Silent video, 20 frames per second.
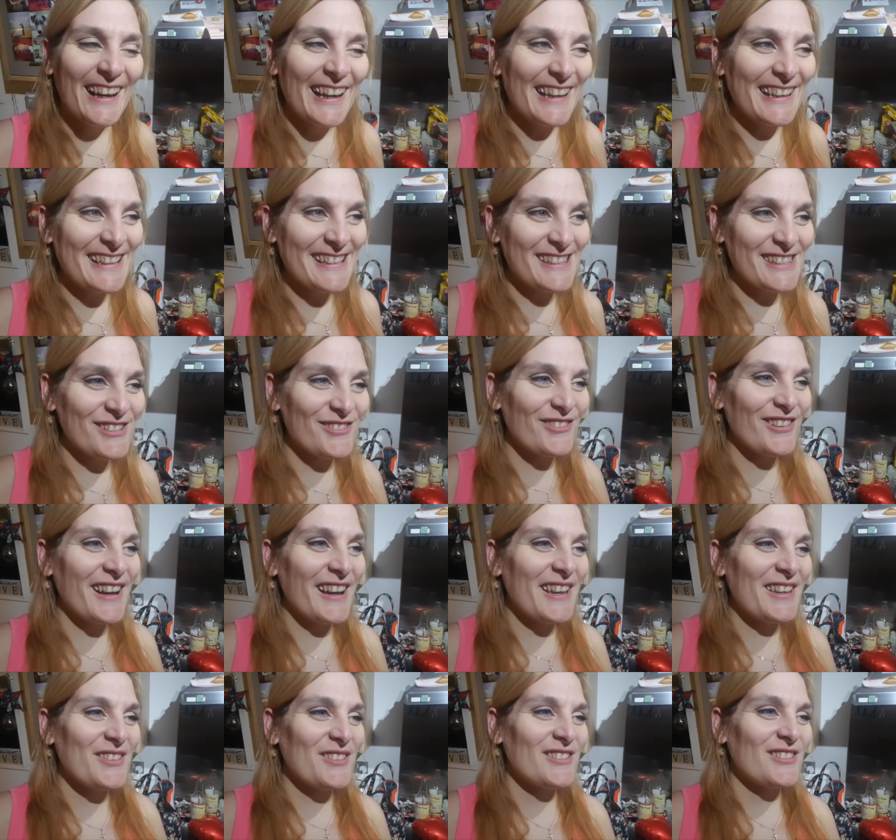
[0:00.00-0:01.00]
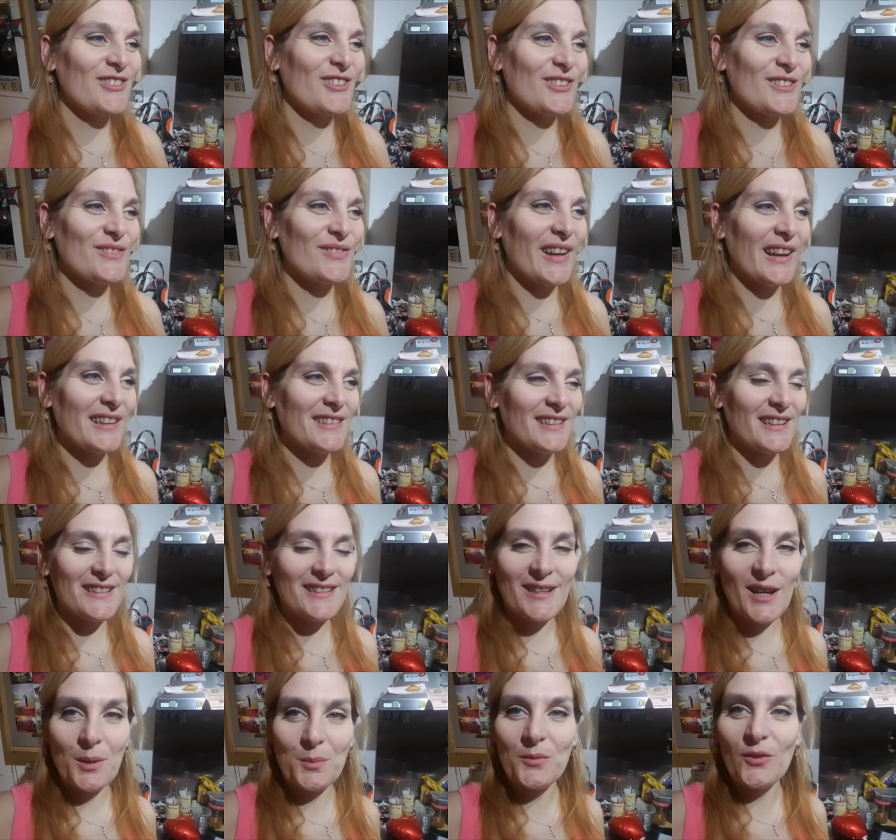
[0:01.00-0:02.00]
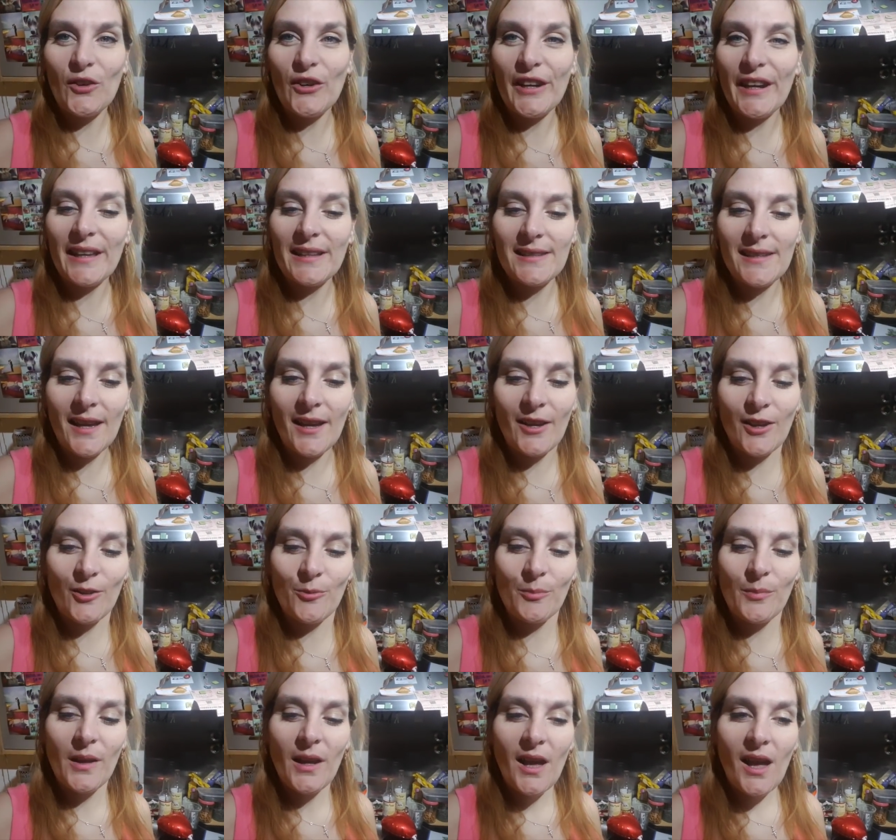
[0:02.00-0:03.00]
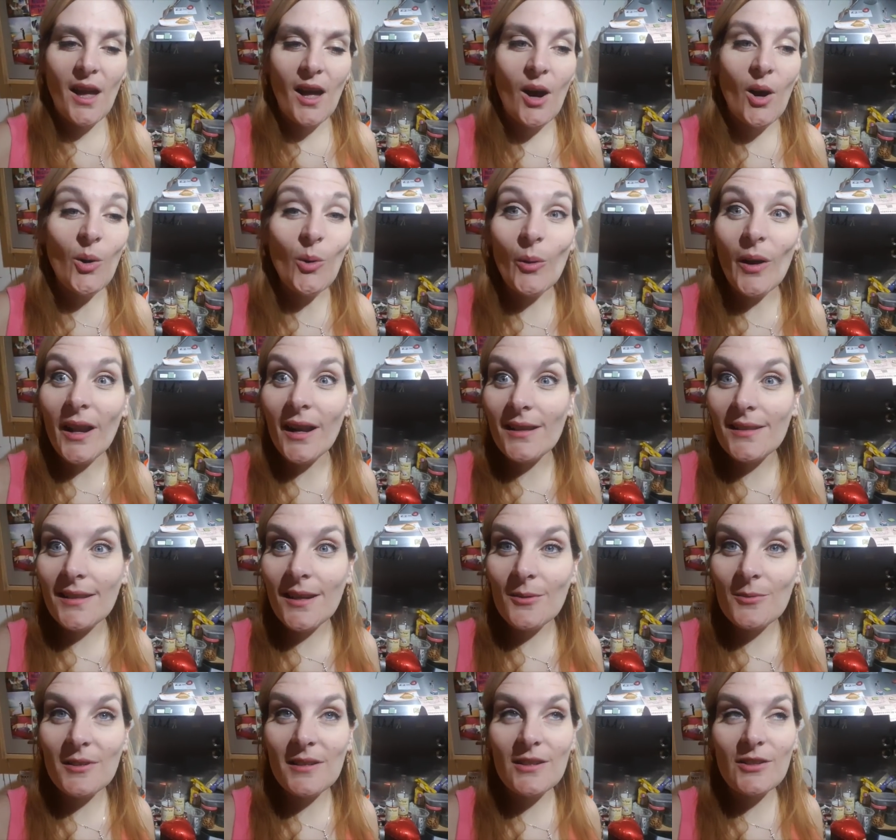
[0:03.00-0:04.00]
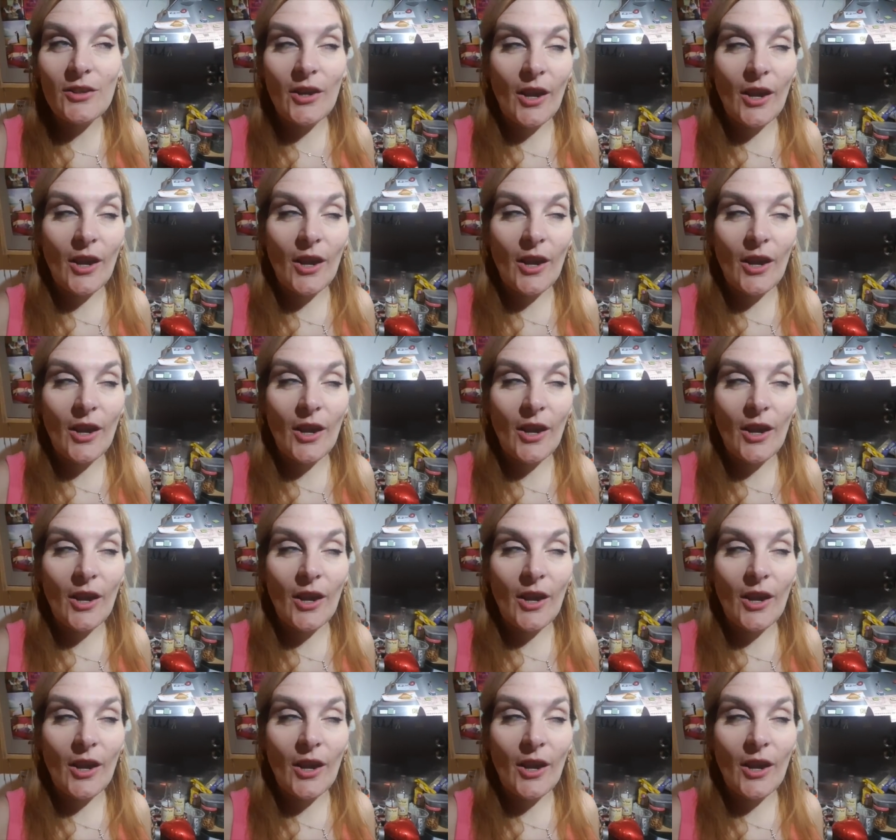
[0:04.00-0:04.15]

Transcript: I need to write John's Valentine's card before he gets home. Oh, and I said I was going to